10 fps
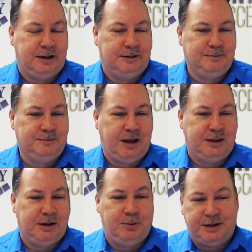that day.
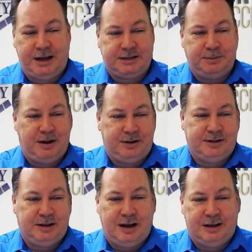And there was X
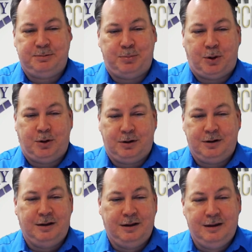amount of slots
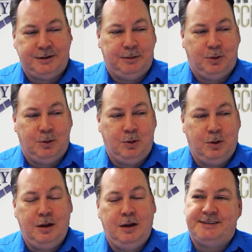per round table.
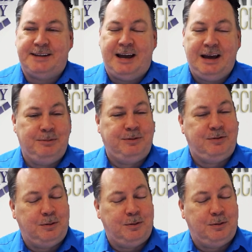Well, the
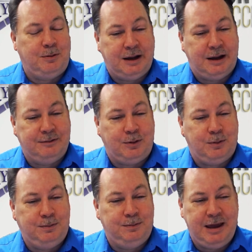signups for
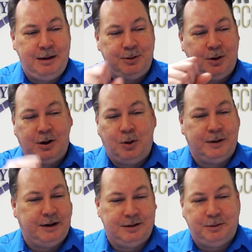mine, they kept on
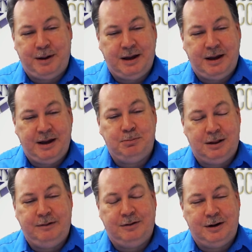going down the page.
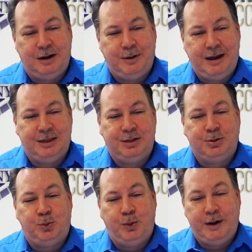And believe it or not, we had
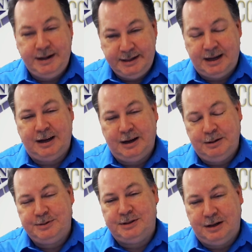3
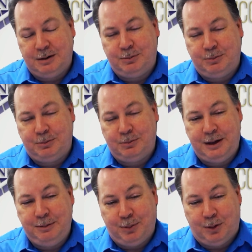times the number of
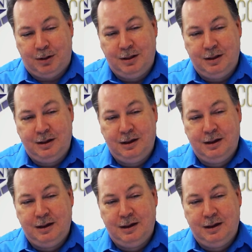people